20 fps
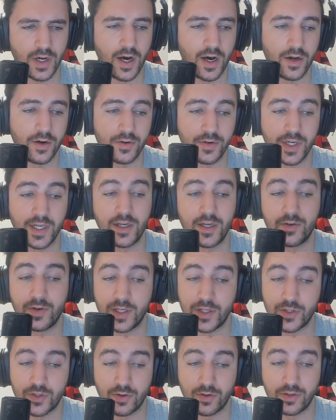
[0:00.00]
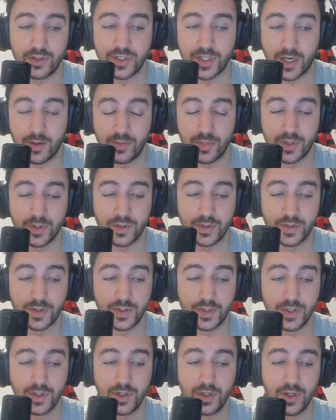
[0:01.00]
are really strong
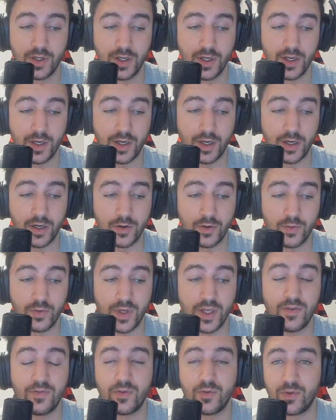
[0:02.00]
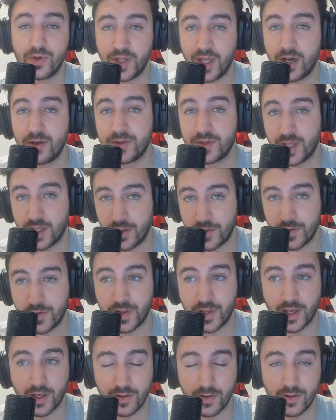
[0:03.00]
champions, even without Death
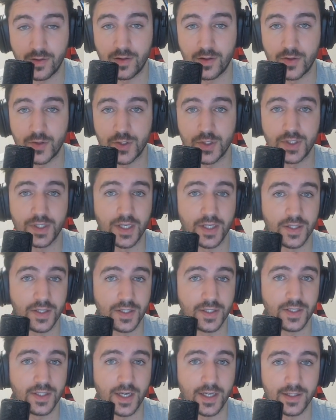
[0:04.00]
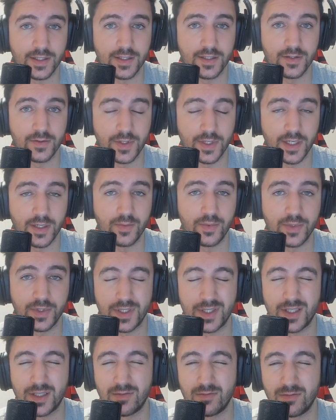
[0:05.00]
Dance. It's just Death Dance really puts
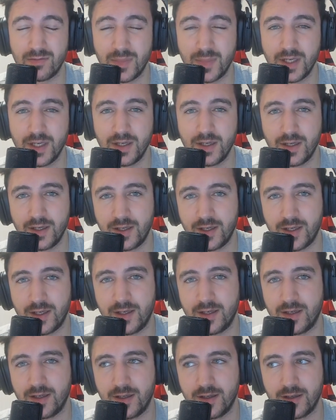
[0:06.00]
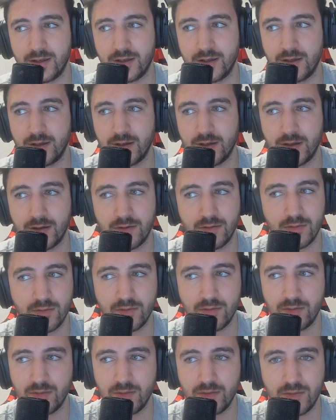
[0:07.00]
them in
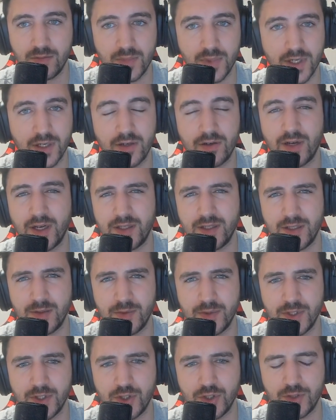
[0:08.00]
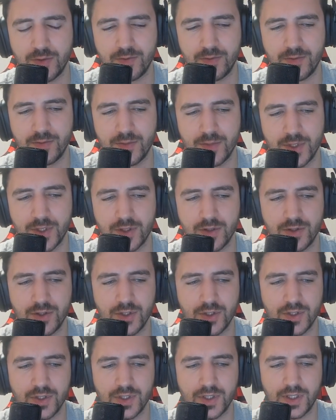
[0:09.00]
a crazy position. So it's
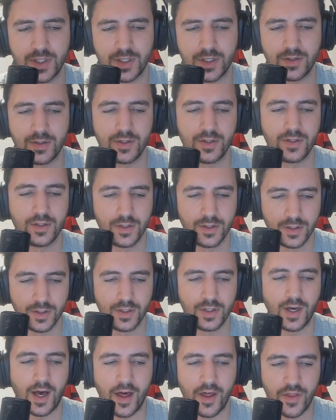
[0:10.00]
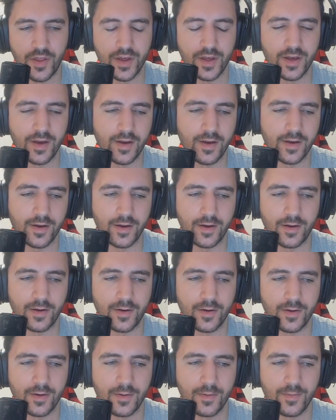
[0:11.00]
just, I think
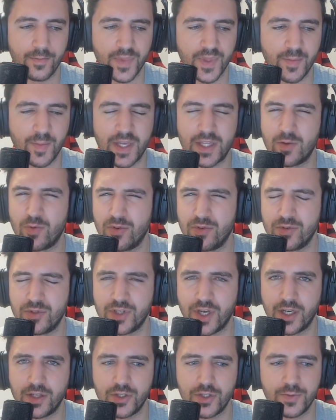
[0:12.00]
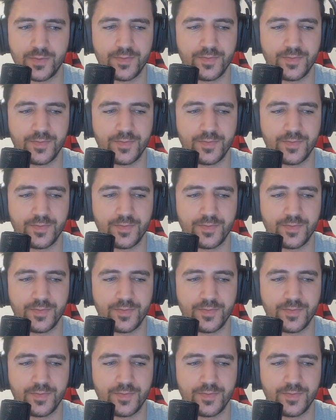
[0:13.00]
the meta won't change.